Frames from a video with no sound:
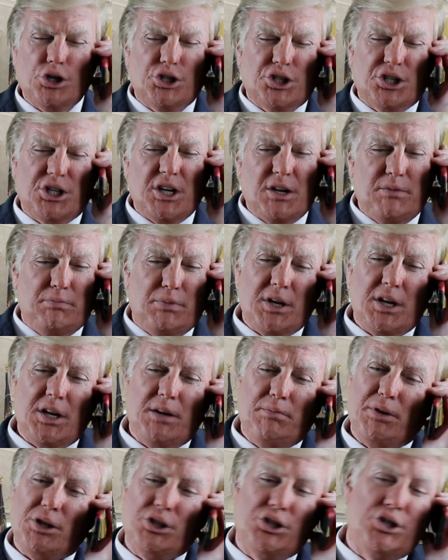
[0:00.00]

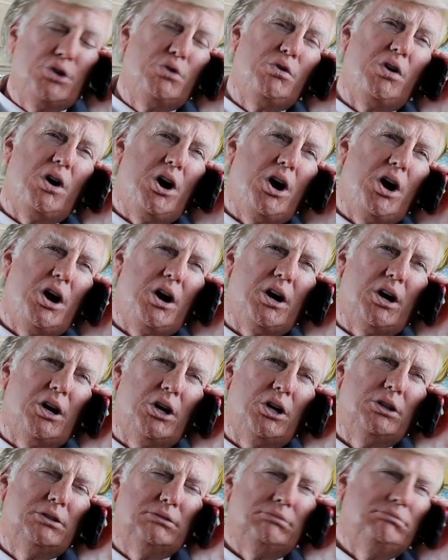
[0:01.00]
CB, but you are.
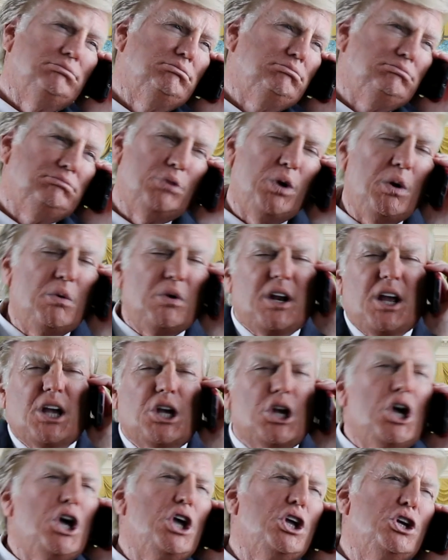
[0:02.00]
What would I
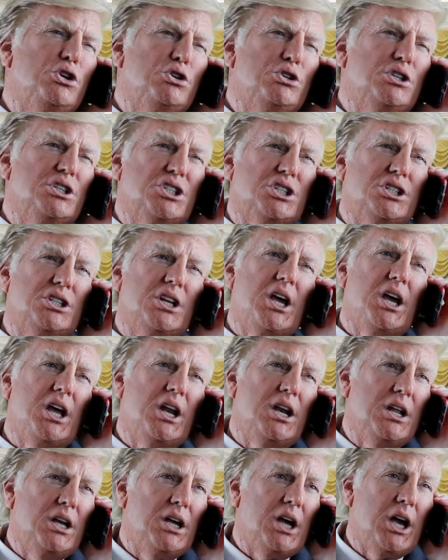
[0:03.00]
call you
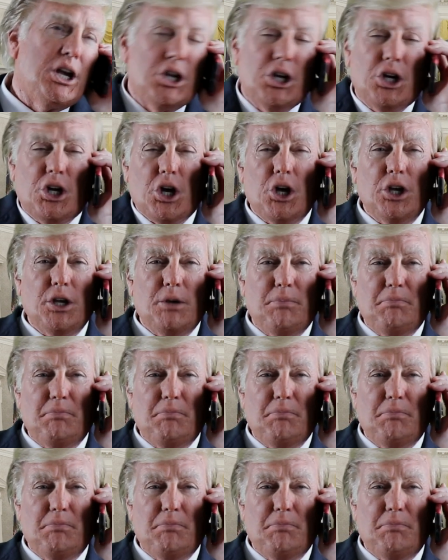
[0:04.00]
instead? I could call you